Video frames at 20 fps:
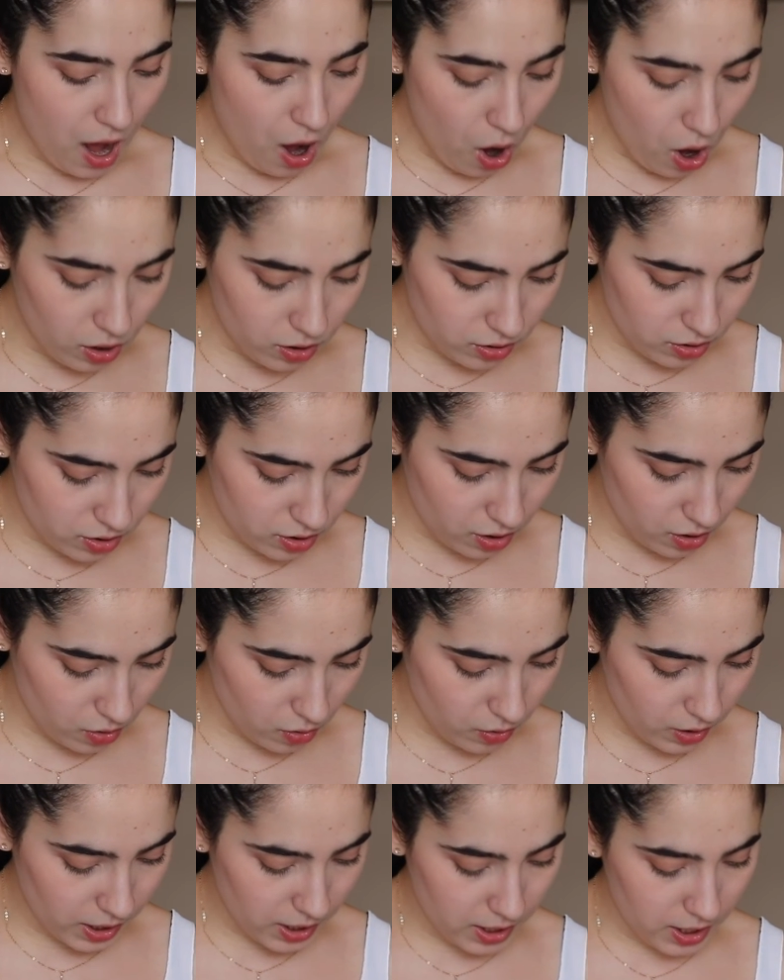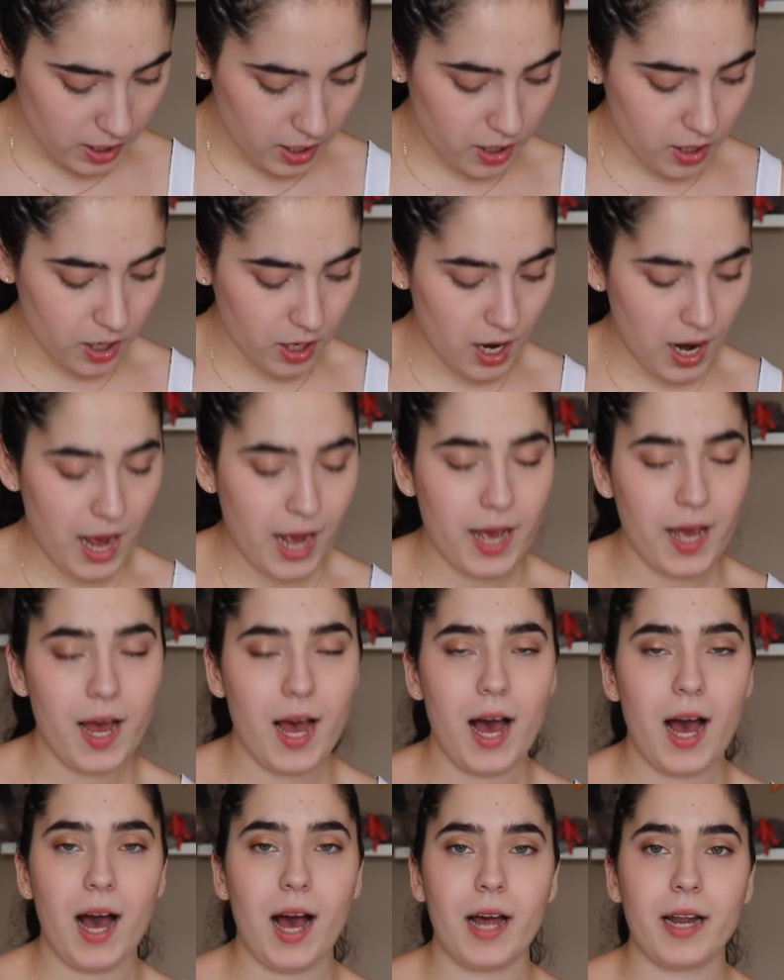Also, here I
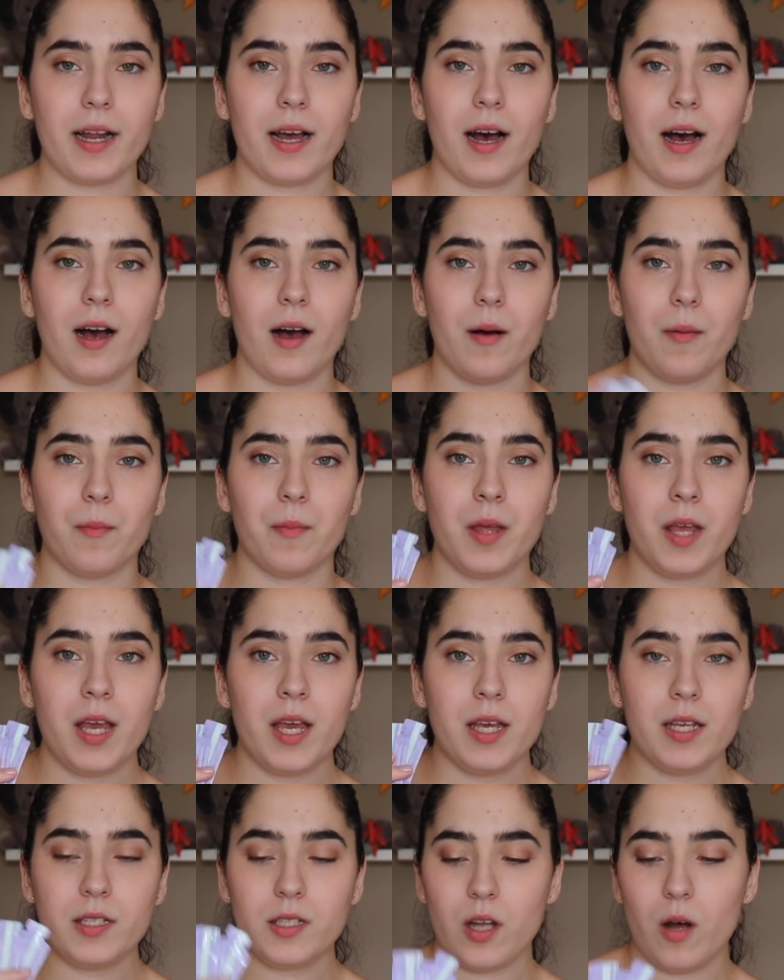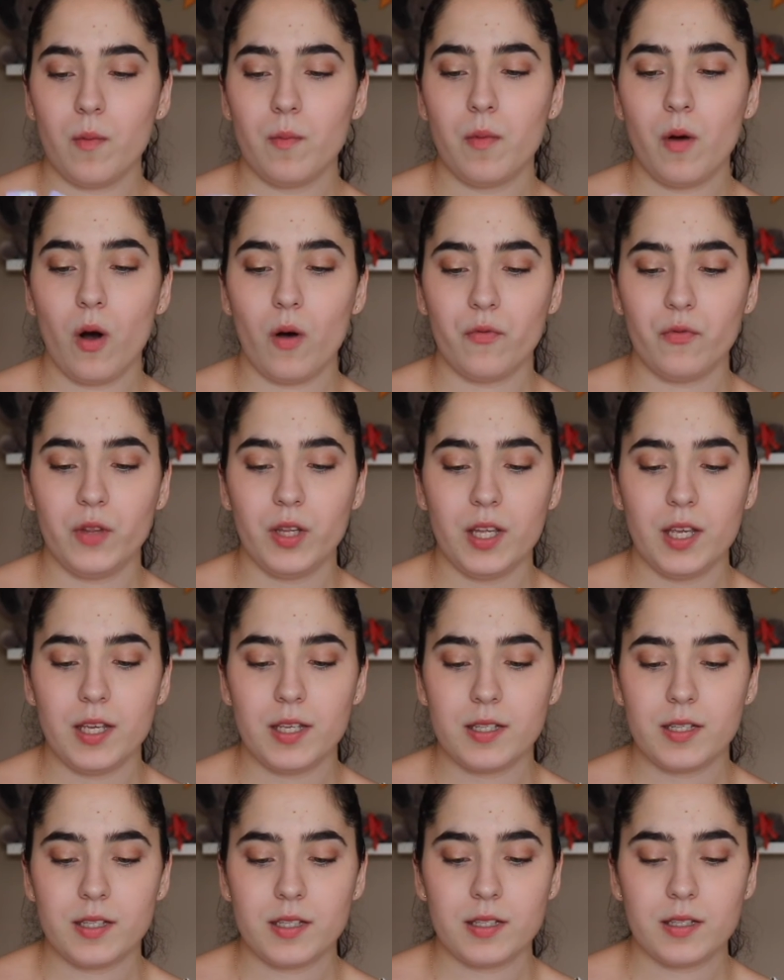had some of
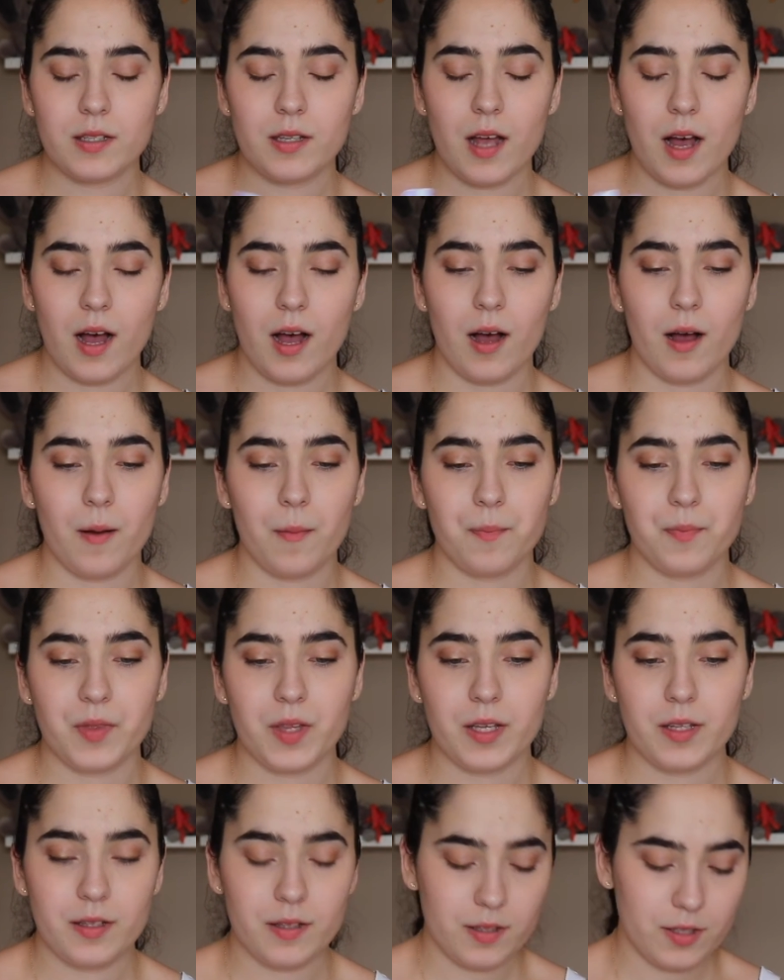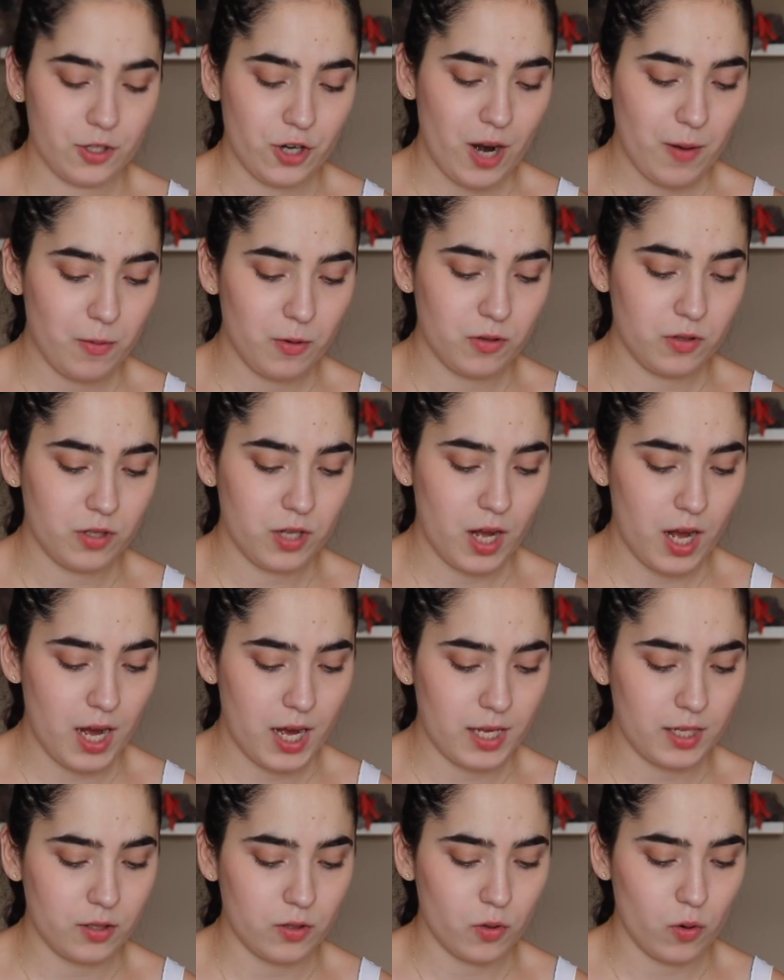these travel
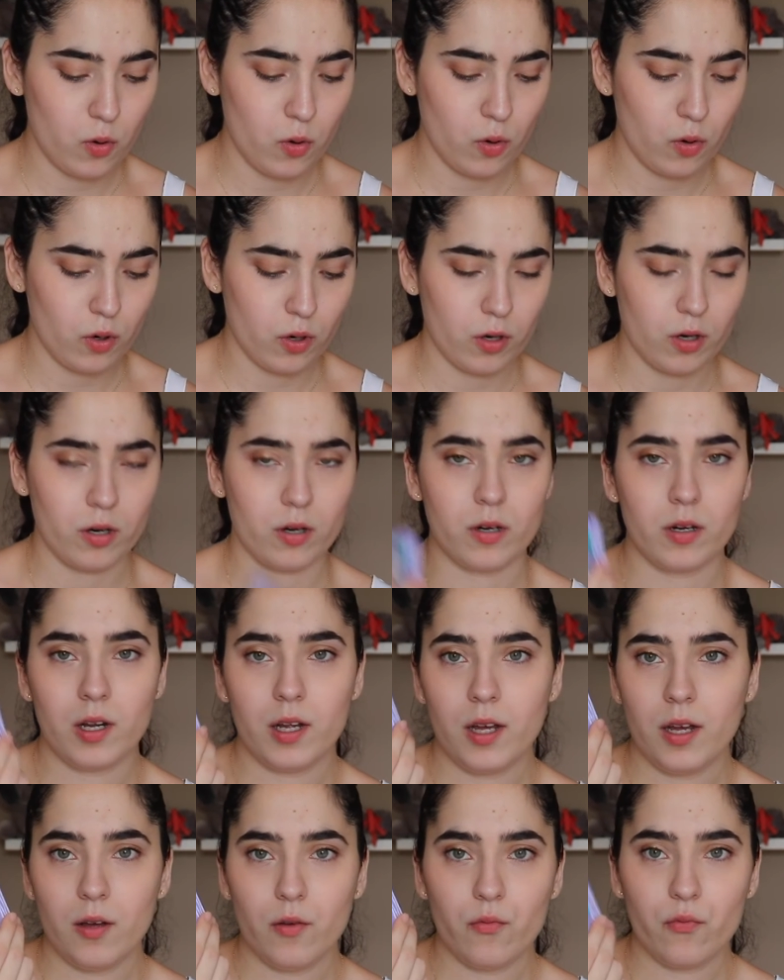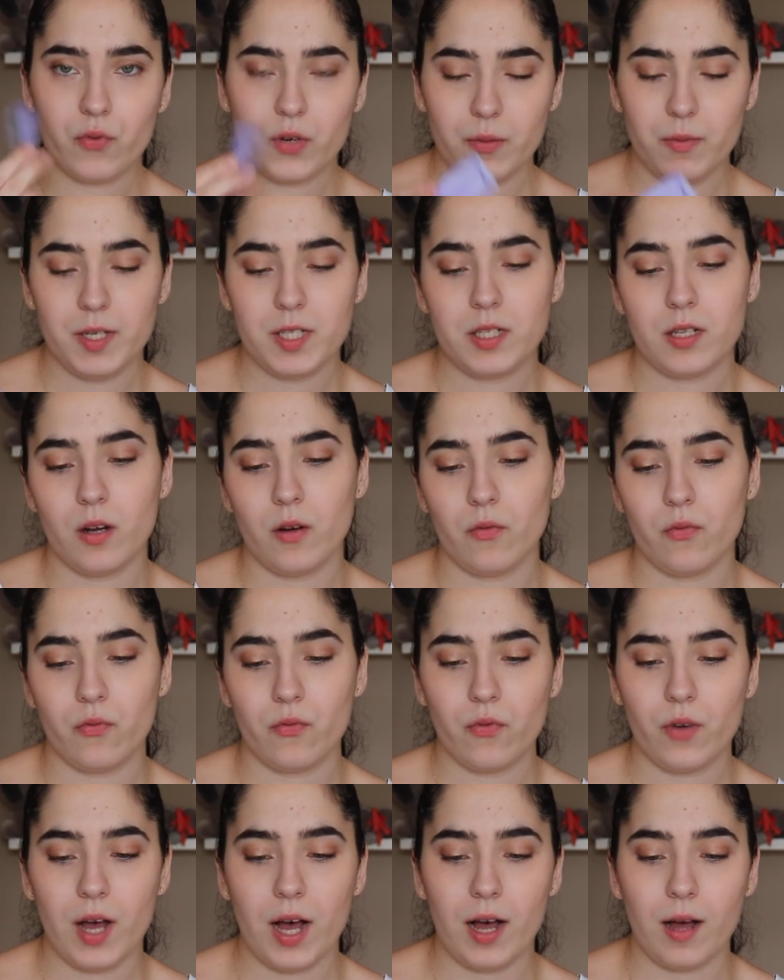size or freebies
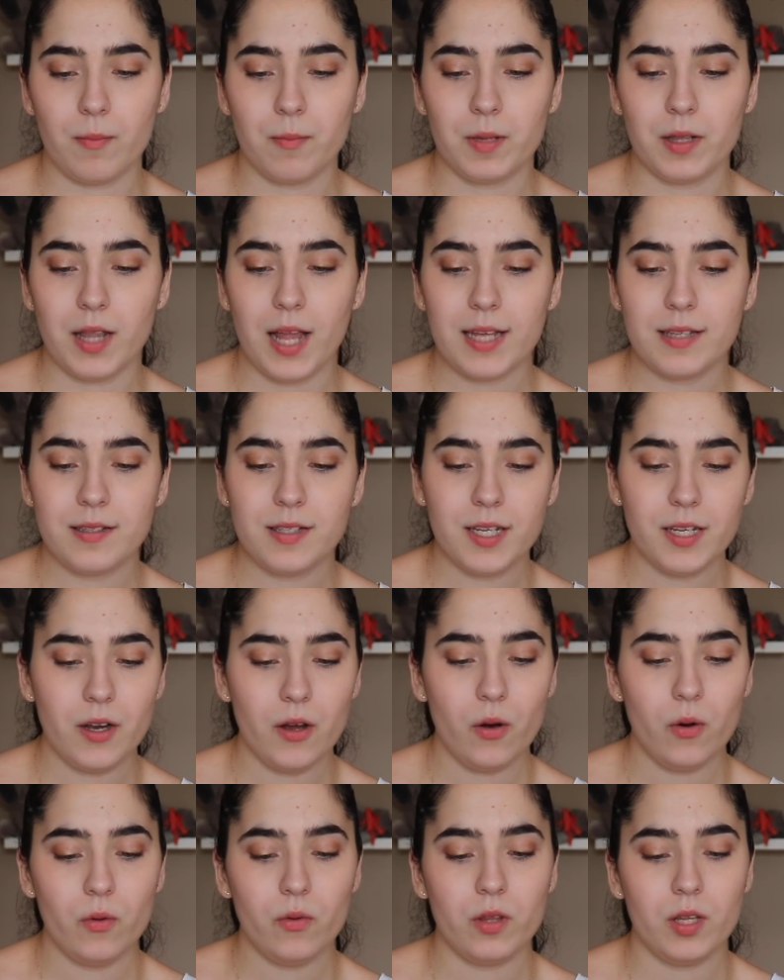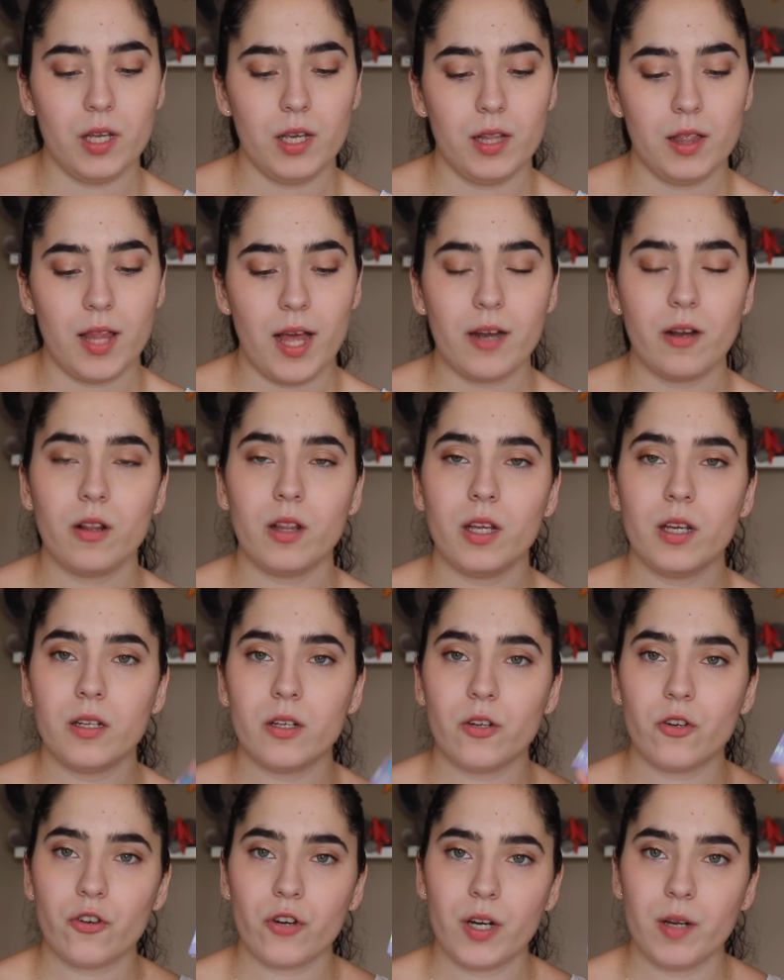of Lancino, the
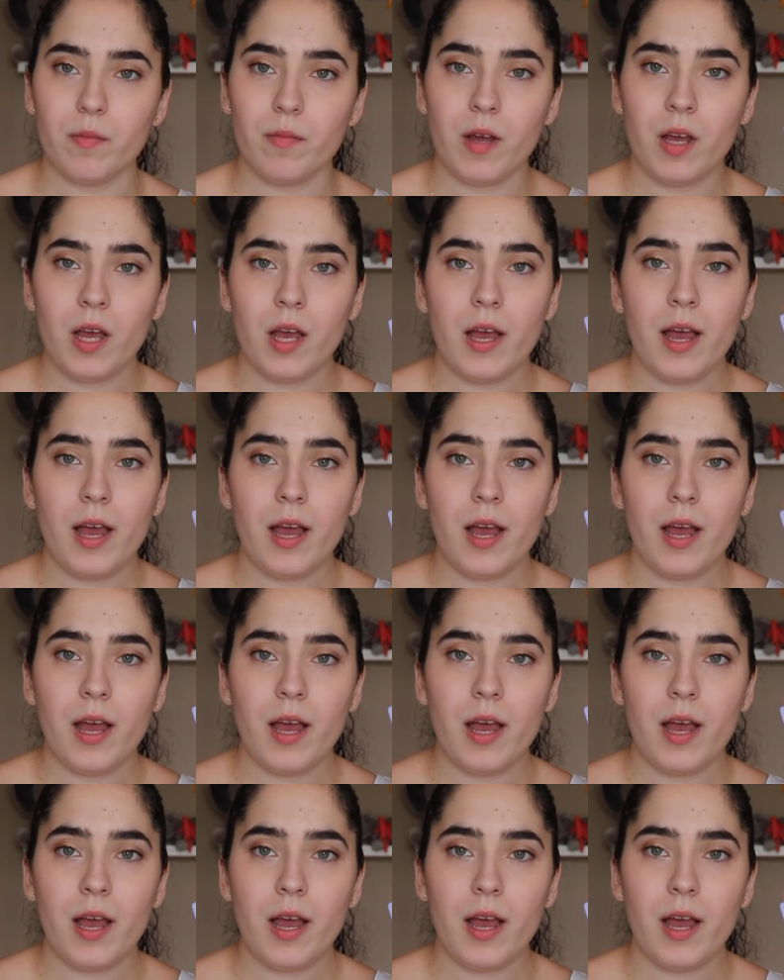lanolin cream.